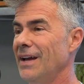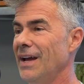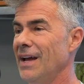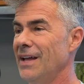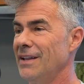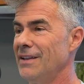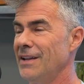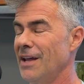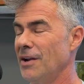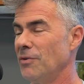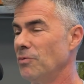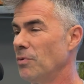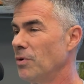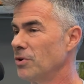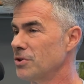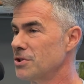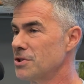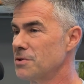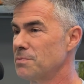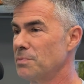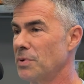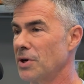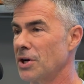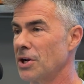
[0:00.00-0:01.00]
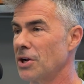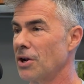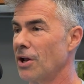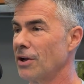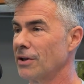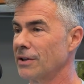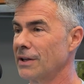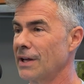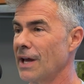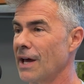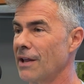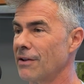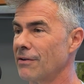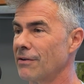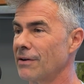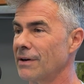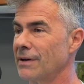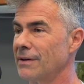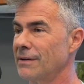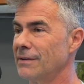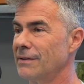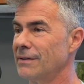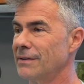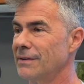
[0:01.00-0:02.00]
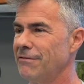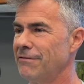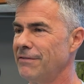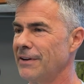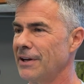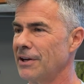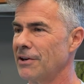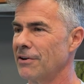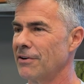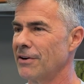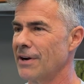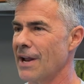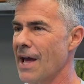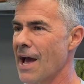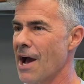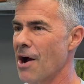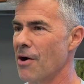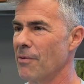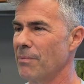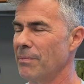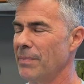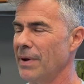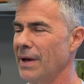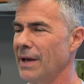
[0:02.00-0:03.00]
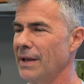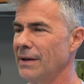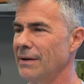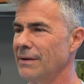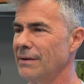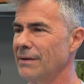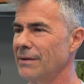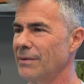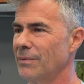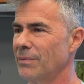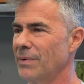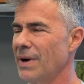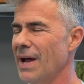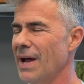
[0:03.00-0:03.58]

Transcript: then we'll just put it all together and figure it out. But we're